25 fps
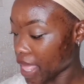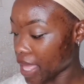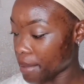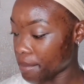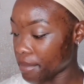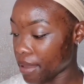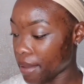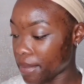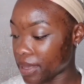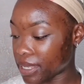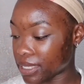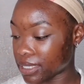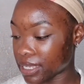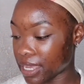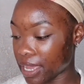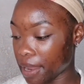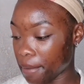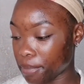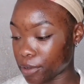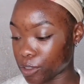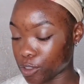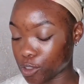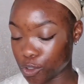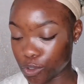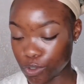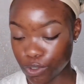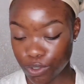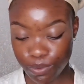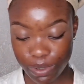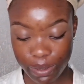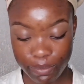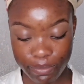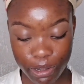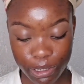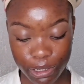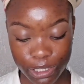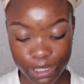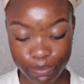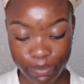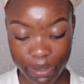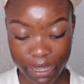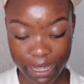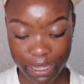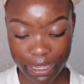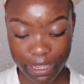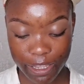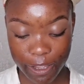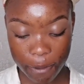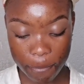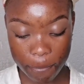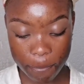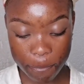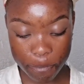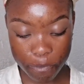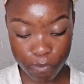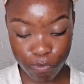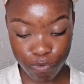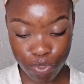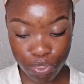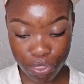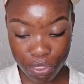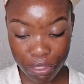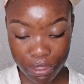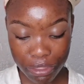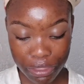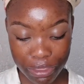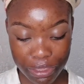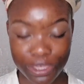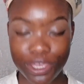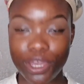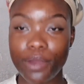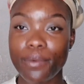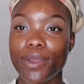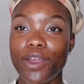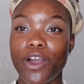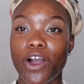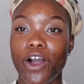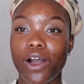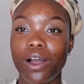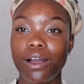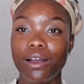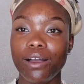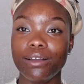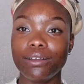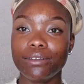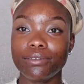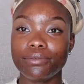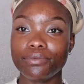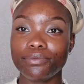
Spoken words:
It made me sad, but you know, we bounced back. Here we are,